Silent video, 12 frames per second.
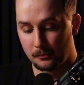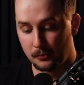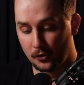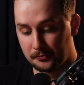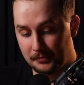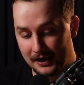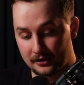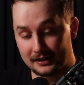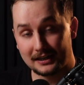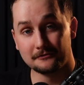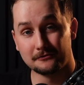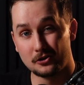both better
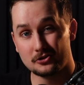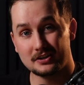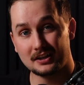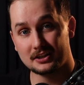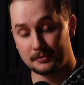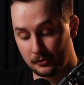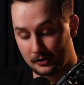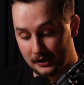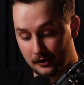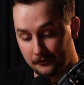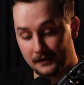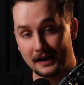conversion because people can
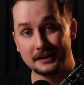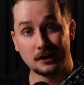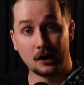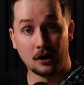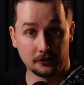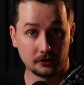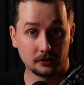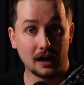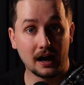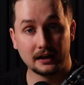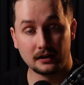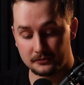go find other
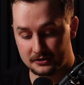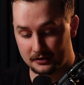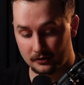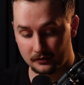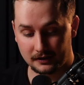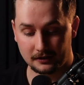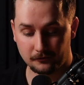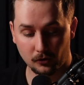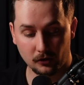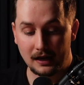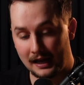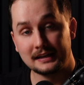items that they're looking
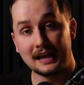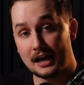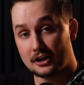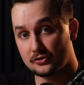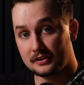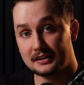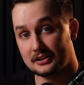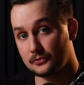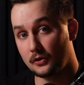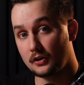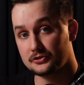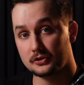for. And naturally, this
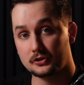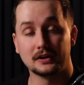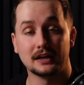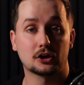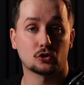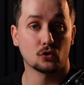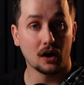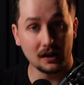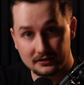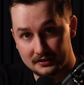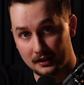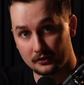will also create
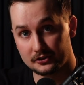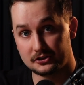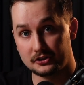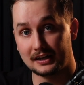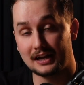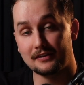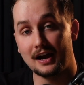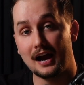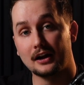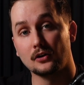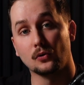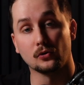cross sales. So you're going to have a
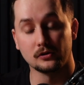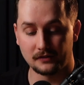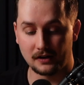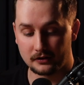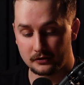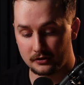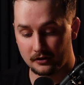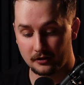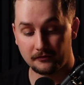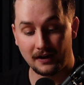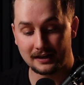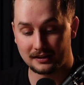higher order value due to the
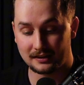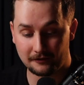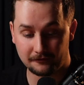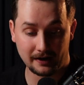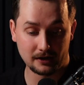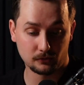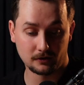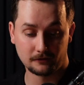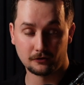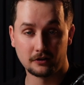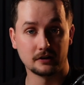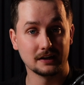fact that they find one
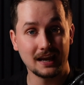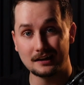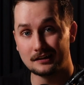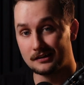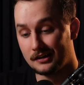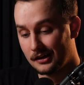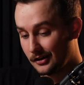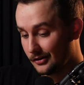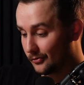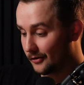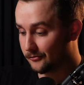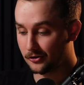for their Nana,
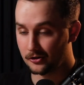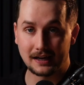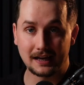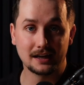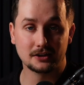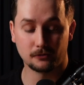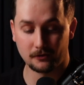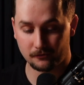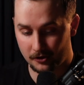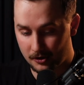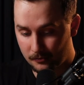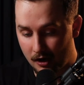one for their aunt, one
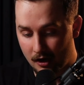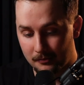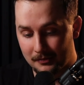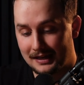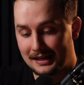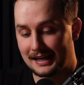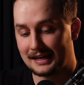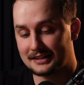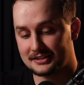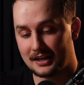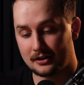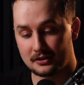for their mom,
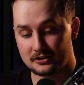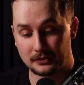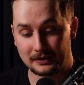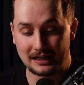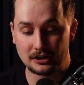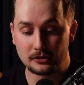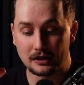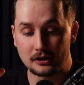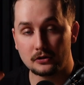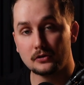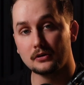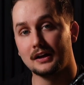etc. So again, you can
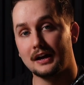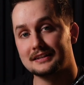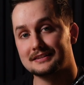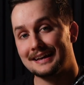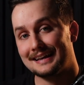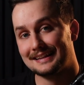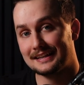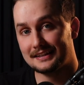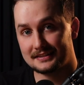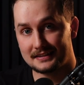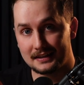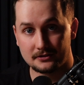utilize
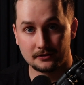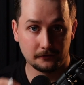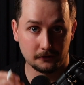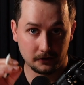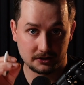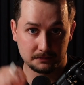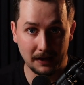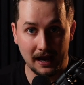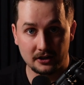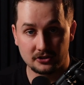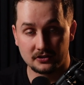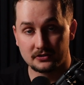these seasonal focus
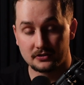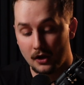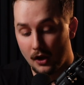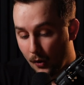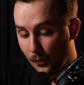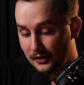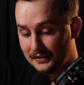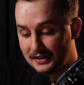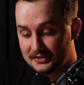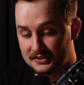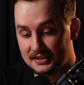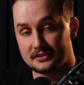badges with
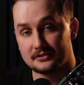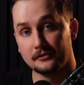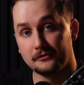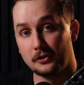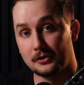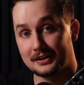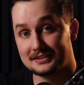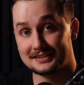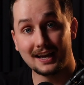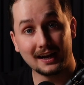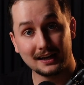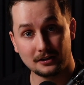these seasonal focus
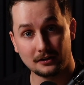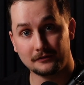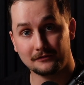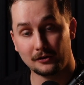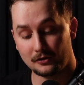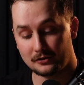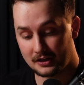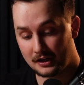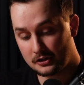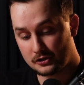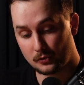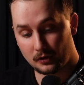secondary photos
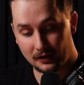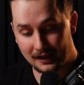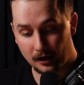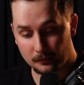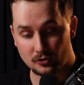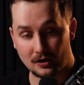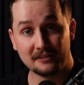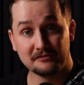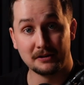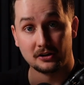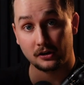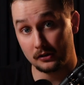to really help drive
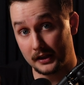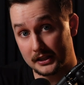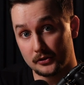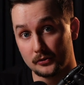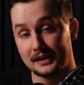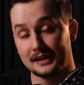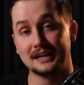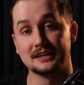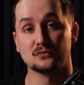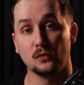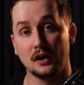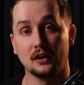better click-through rate
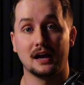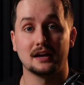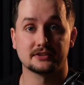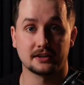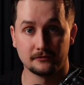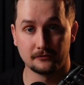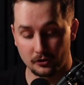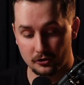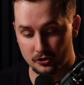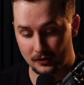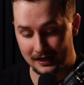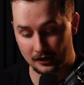as well as
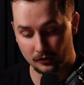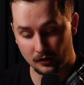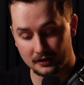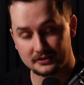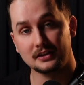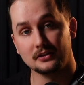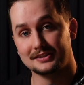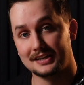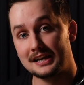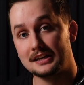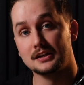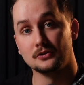conversion rate and cross sales
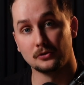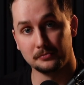in your